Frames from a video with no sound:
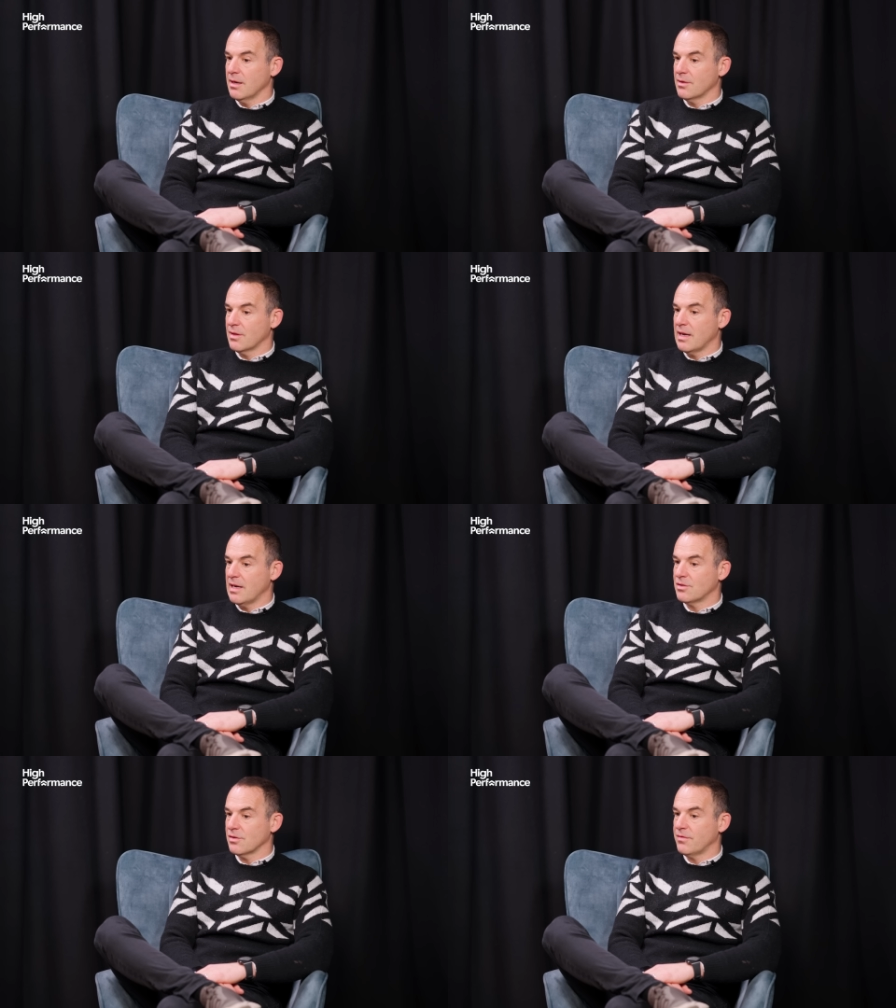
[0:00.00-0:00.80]
at the
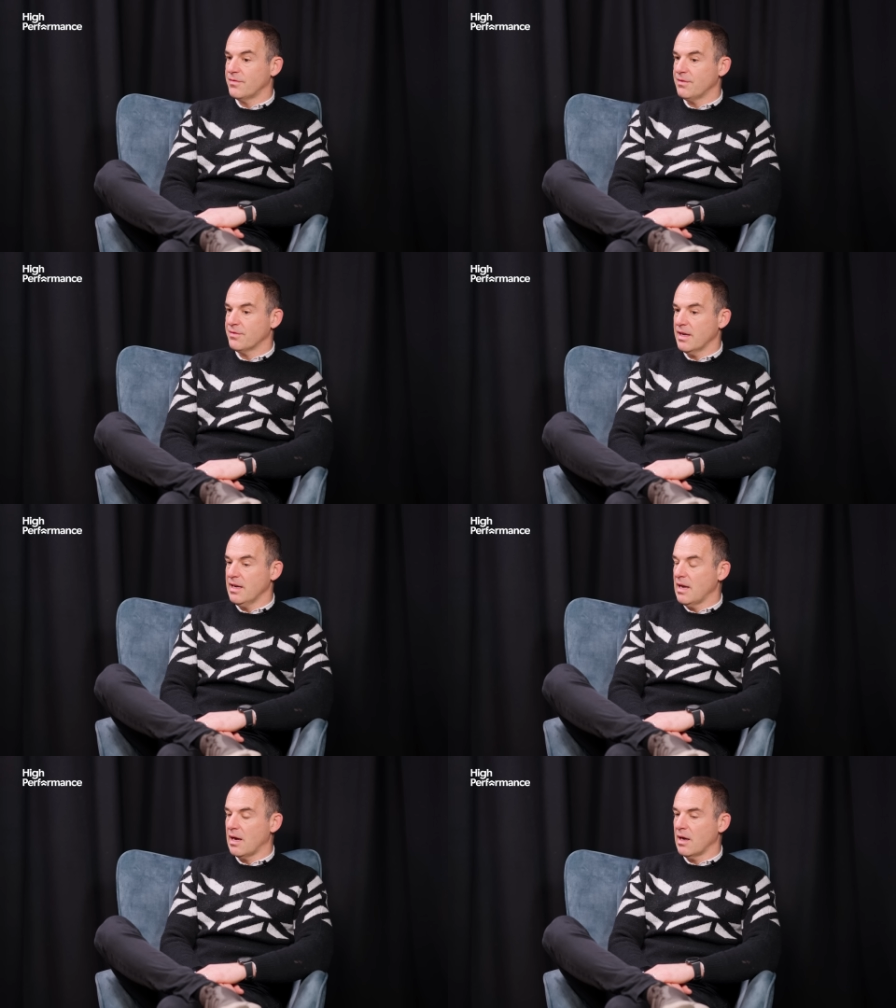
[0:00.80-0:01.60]
age of
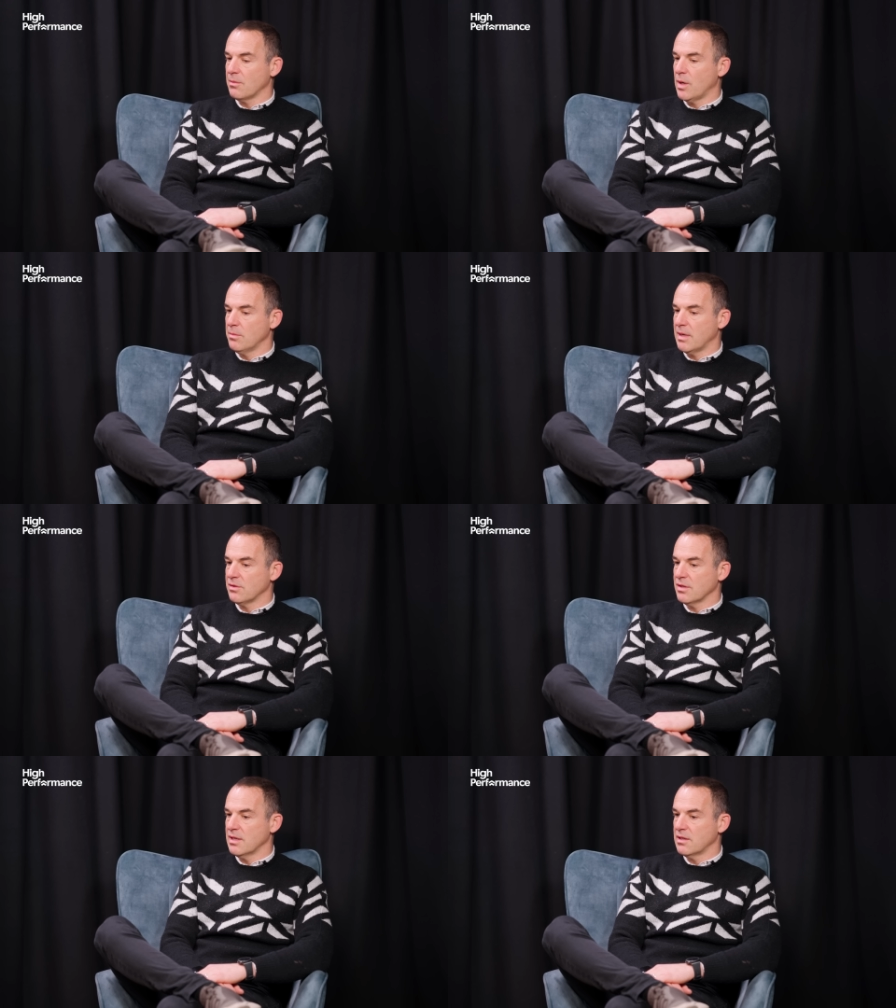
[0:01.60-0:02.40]
15. I, I won't
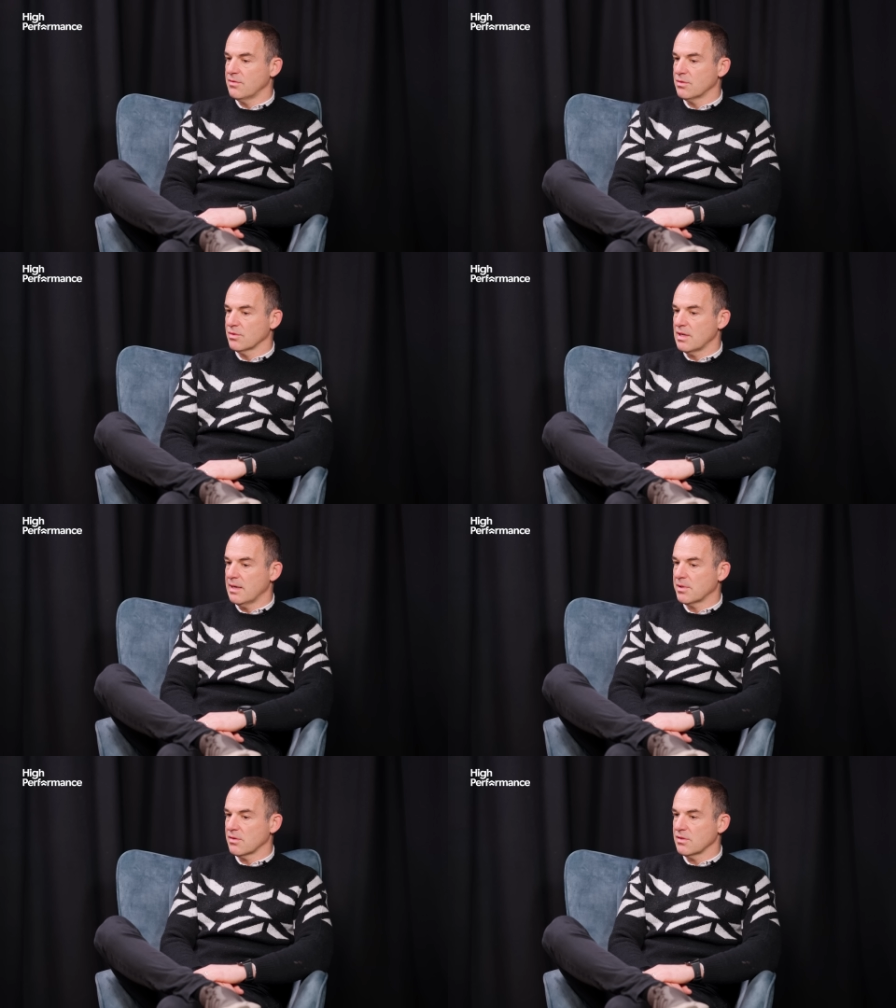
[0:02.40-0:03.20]
mention the individual's
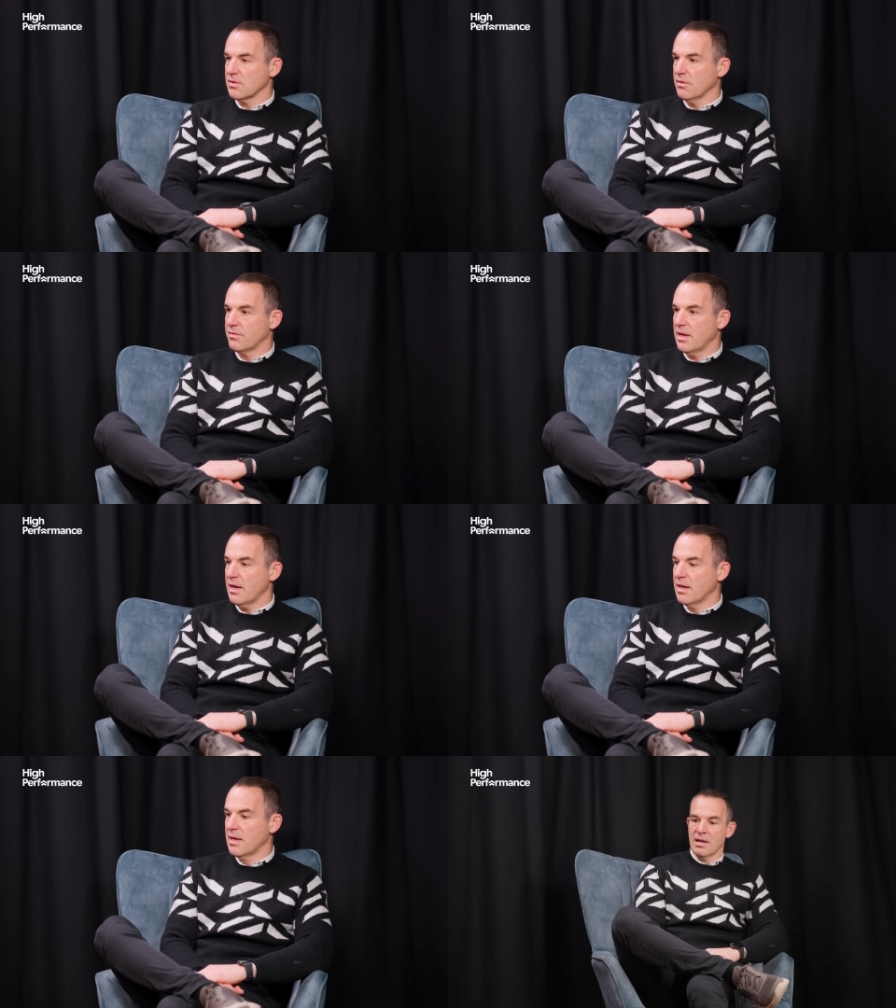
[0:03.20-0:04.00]
name because it's not fair.